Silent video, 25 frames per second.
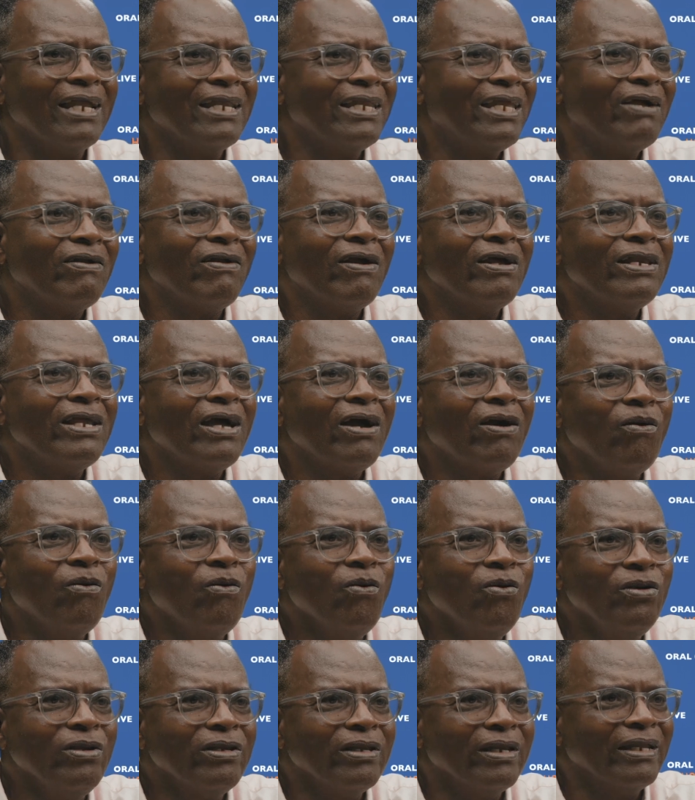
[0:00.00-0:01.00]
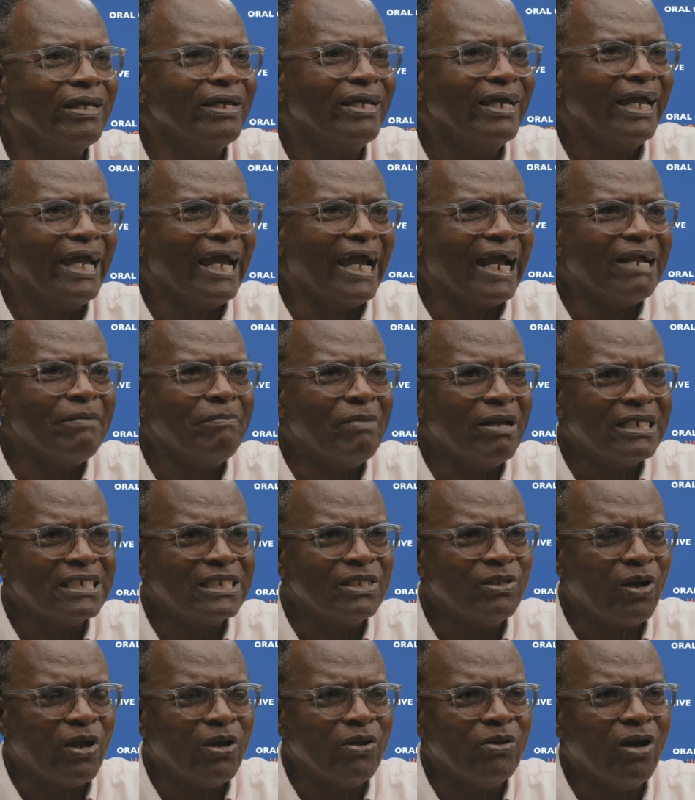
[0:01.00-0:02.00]
they're on their own. Everybody's
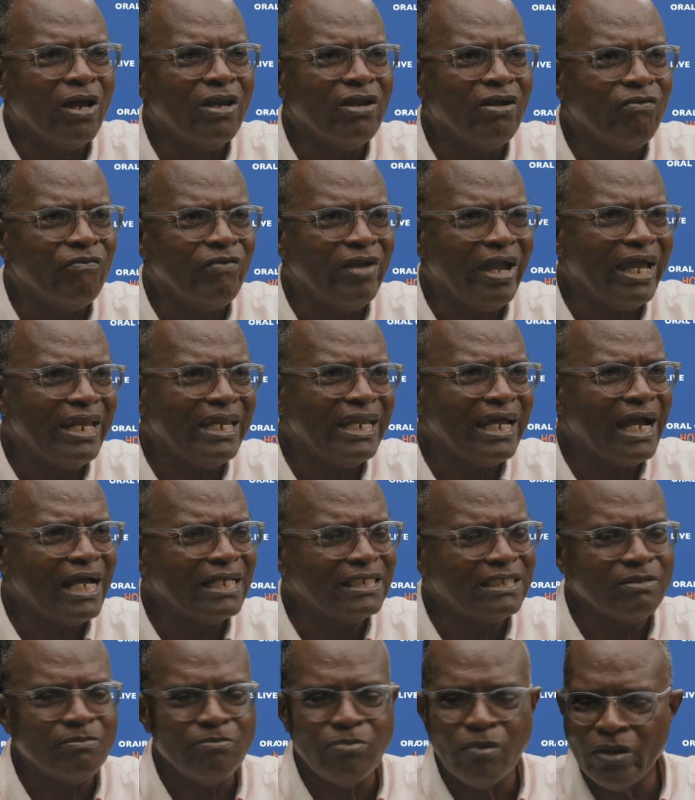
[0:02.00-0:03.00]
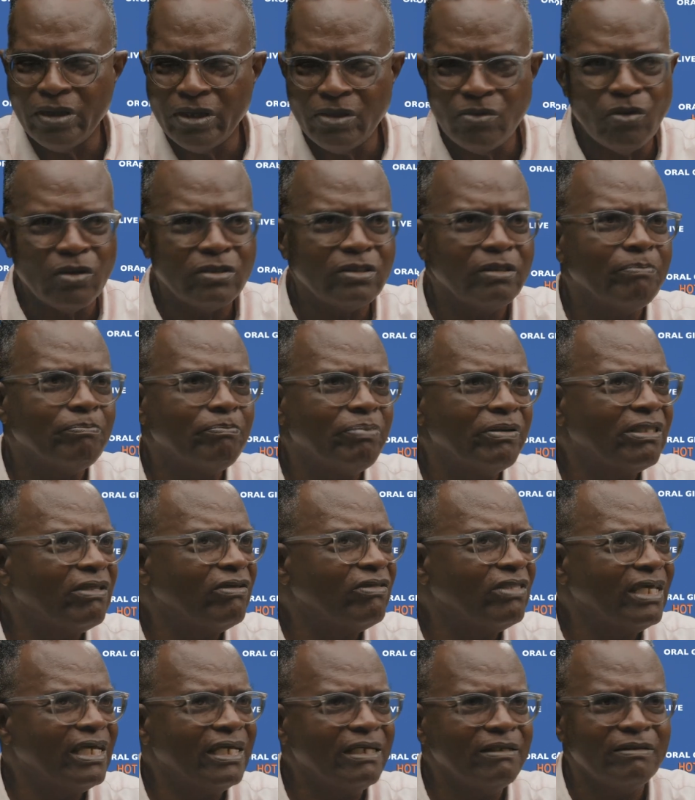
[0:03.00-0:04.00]
looking on and wringing their hands saying, boy, you know what a pity
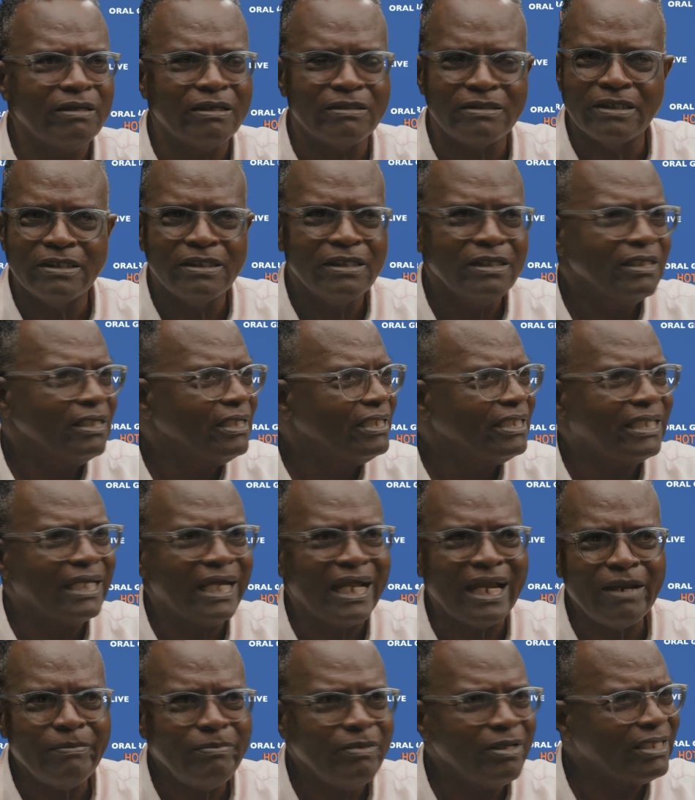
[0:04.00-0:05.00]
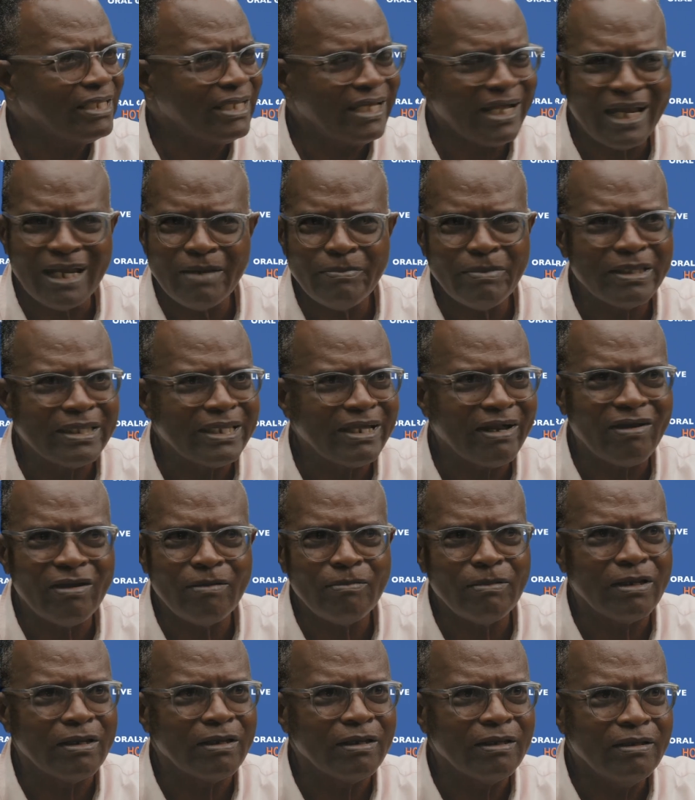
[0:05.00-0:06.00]
thing. It's terrible, terrible,
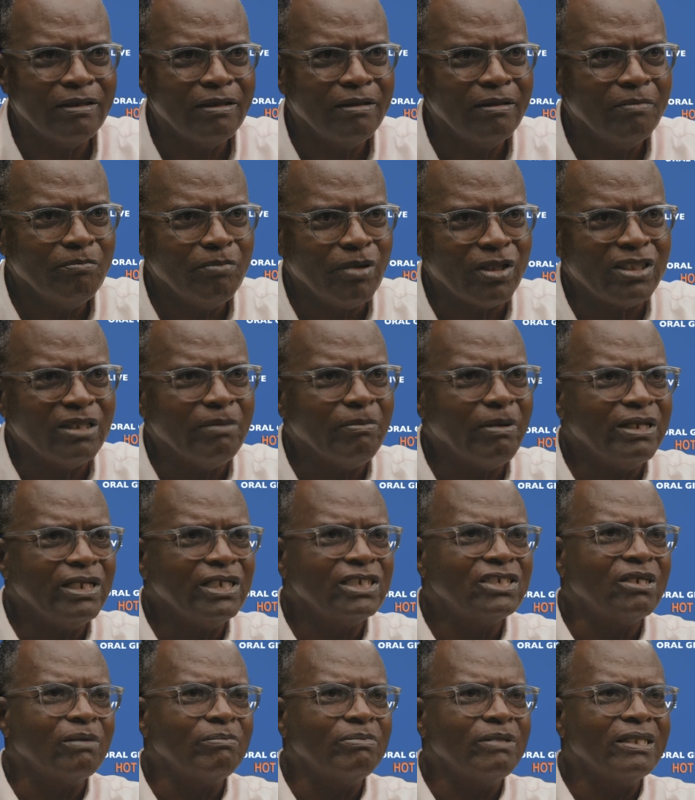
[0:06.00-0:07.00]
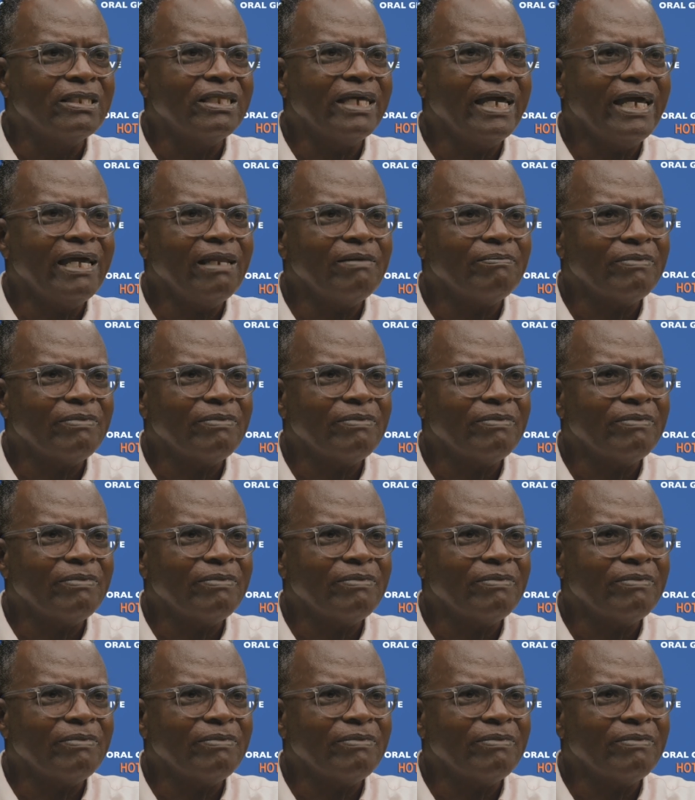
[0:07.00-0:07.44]
terrible. But nobody's jumping in to help.